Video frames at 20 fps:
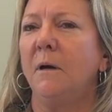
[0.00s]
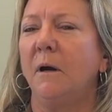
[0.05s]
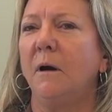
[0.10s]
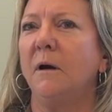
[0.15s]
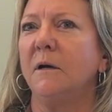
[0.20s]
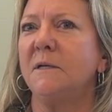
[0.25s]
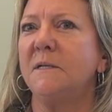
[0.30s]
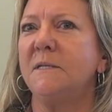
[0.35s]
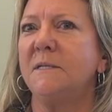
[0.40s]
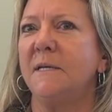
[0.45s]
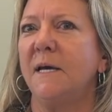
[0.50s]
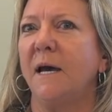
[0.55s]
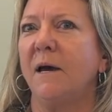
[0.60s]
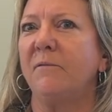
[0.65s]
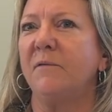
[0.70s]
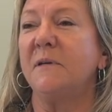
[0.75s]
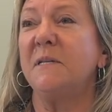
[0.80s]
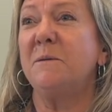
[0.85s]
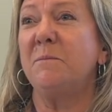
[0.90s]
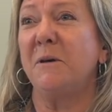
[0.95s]
our
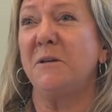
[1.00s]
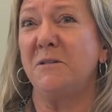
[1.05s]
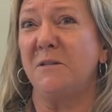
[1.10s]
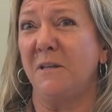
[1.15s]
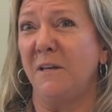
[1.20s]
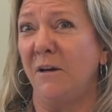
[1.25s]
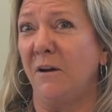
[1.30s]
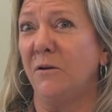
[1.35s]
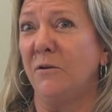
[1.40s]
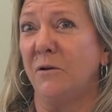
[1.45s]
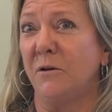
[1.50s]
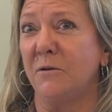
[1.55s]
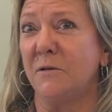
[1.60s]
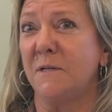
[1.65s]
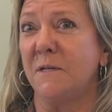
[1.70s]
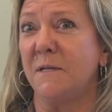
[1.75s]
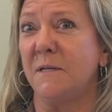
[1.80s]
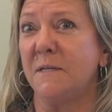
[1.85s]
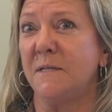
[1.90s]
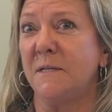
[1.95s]
staff, especially our
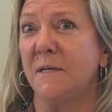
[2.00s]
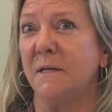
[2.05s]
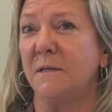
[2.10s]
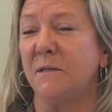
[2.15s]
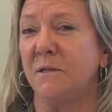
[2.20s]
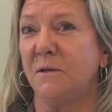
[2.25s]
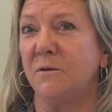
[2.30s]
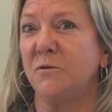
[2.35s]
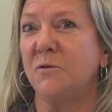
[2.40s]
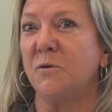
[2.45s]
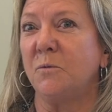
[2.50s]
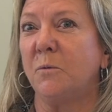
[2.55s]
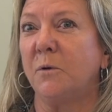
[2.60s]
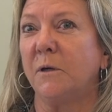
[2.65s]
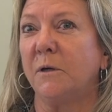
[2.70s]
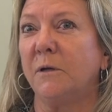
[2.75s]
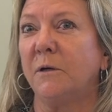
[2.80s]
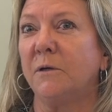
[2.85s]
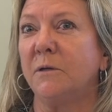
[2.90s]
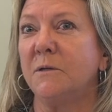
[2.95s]
nurses and social
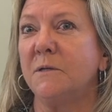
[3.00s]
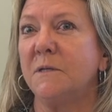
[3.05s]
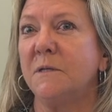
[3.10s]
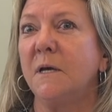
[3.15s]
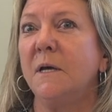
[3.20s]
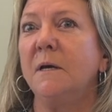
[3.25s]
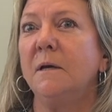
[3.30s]
workers